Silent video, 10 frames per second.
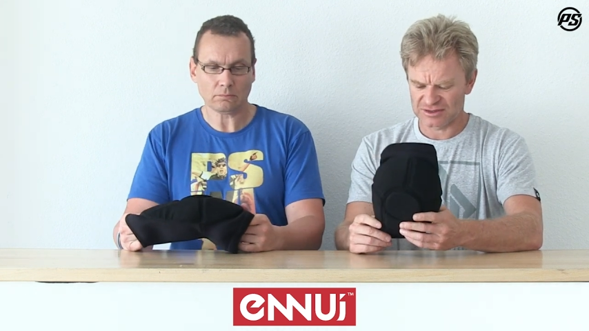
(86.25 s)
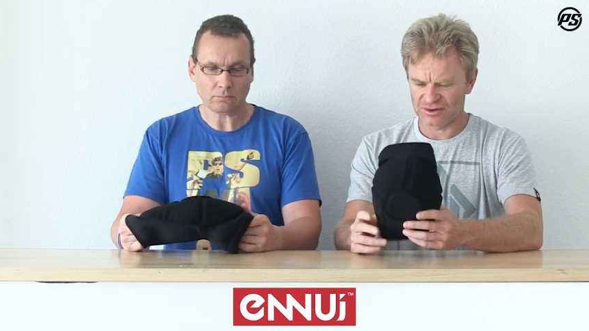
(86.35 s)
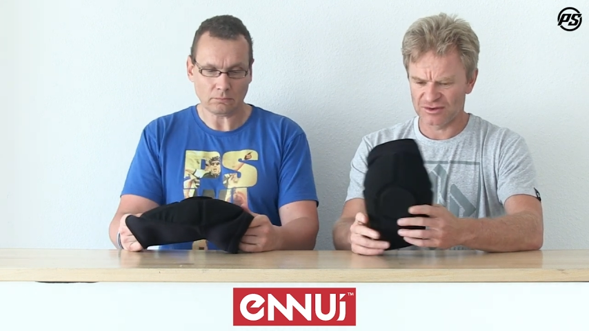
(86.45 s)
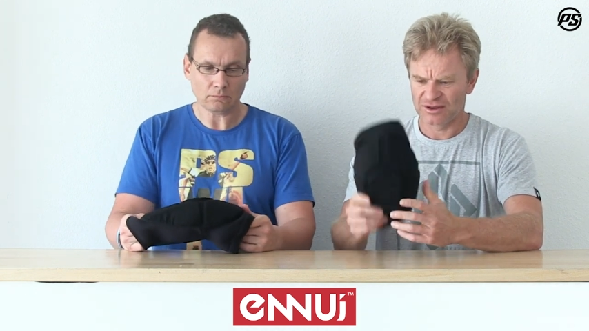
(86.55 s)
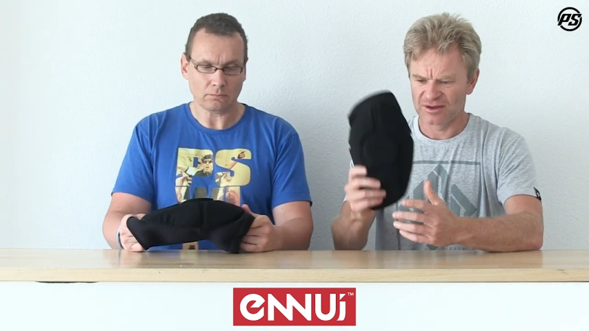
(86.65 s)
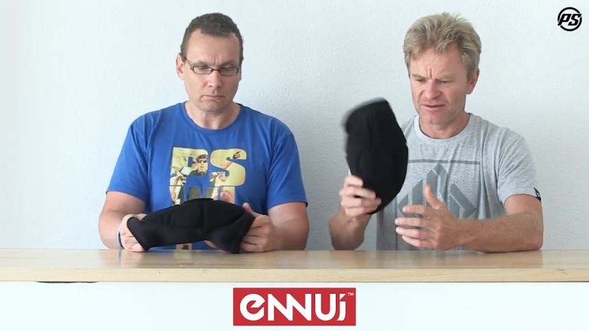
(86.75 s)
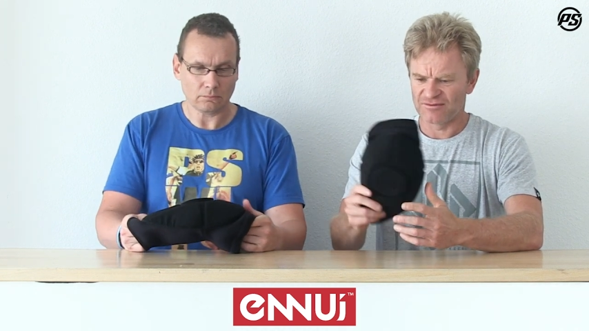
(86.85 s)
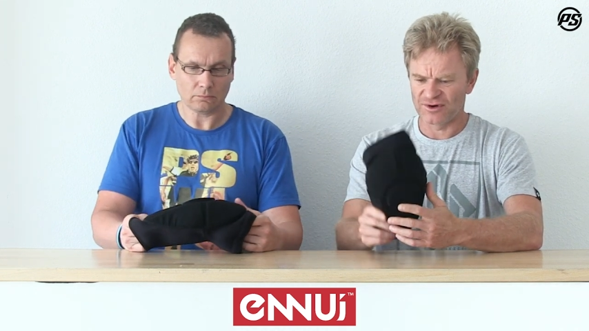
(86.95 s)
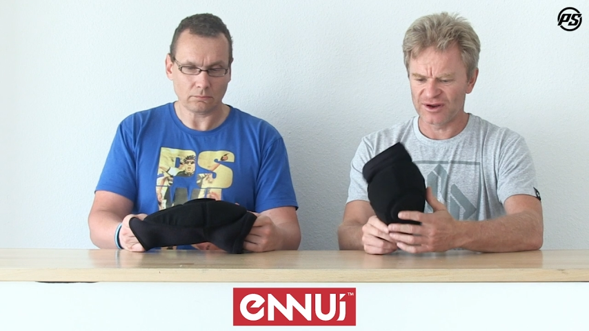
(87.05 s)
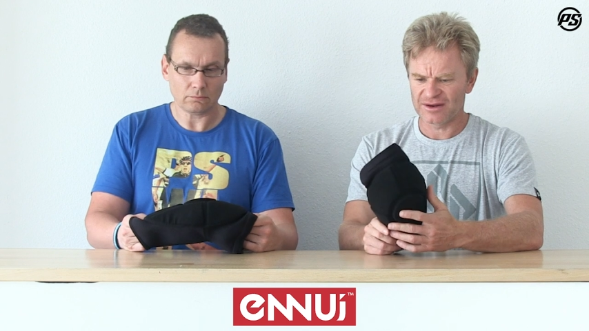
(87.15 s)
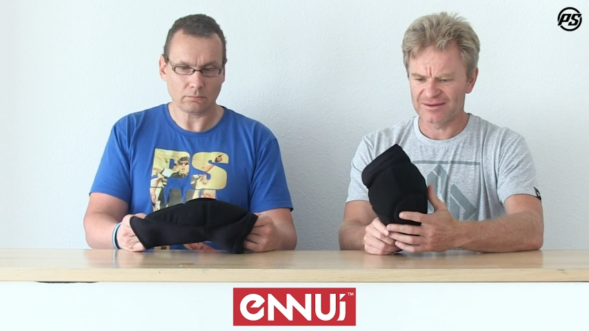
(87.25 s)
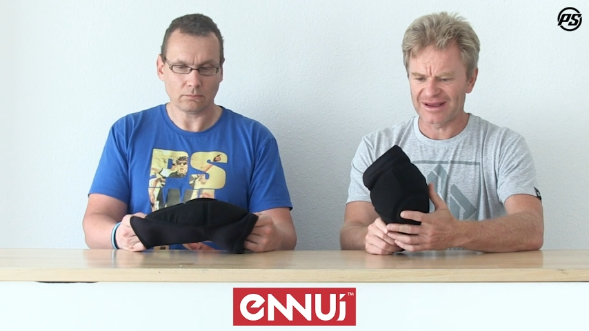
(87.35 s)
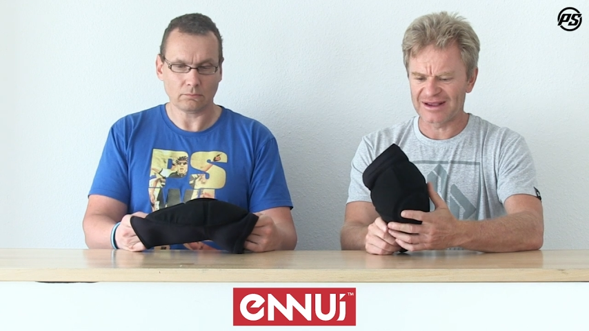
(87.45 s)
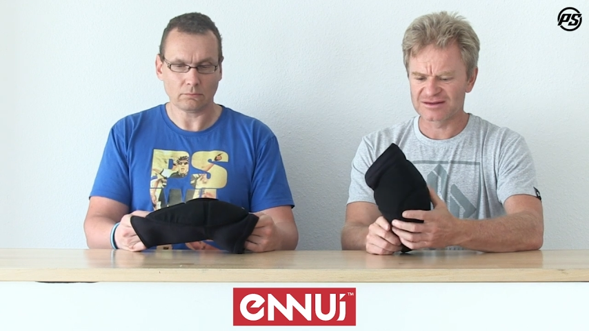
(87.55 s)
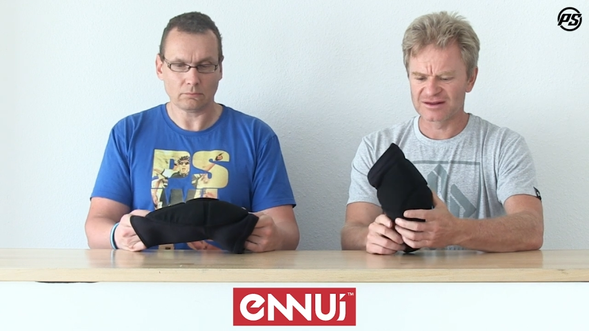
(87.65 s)
Speaker 1: So very
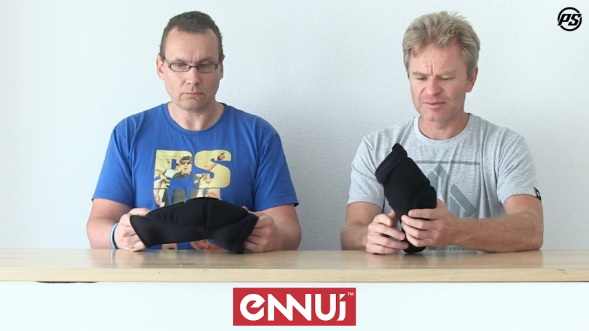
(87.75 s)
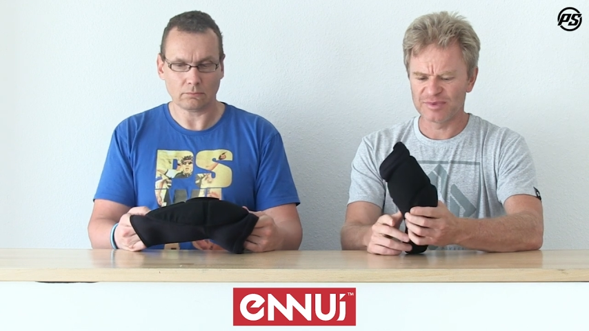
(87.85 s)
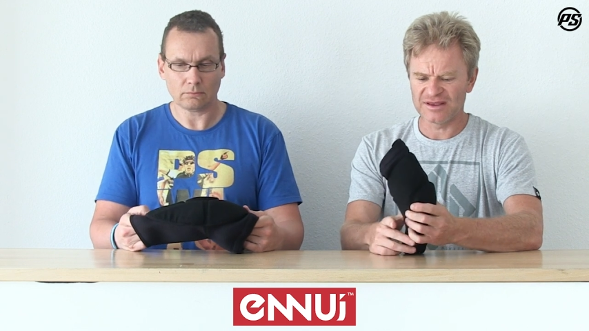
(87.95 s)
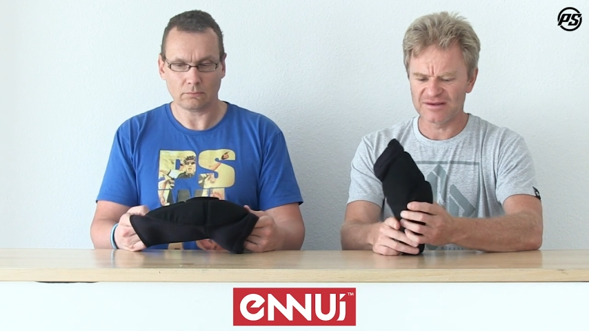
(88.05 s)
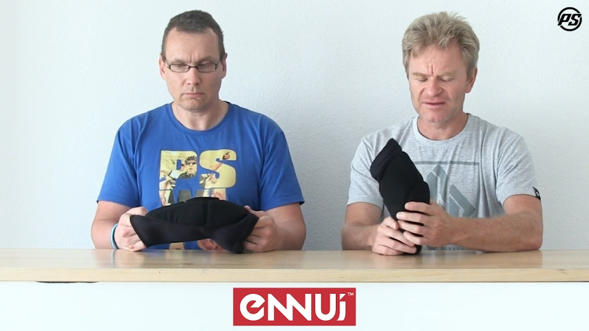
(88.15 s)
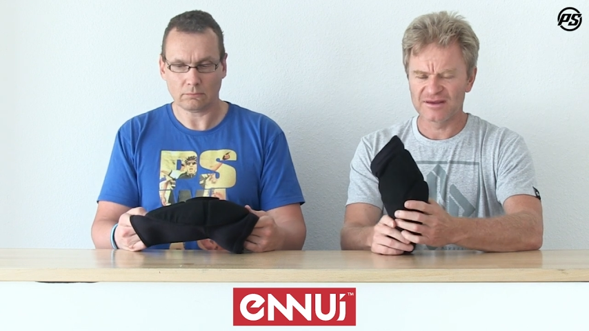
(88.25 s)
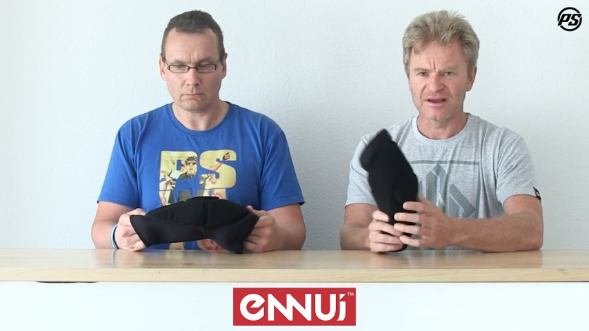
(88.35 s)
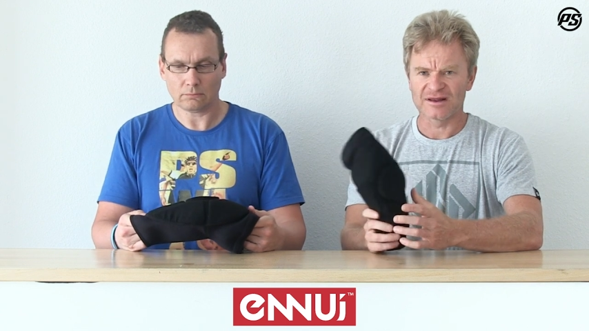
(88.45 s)
nice little piece,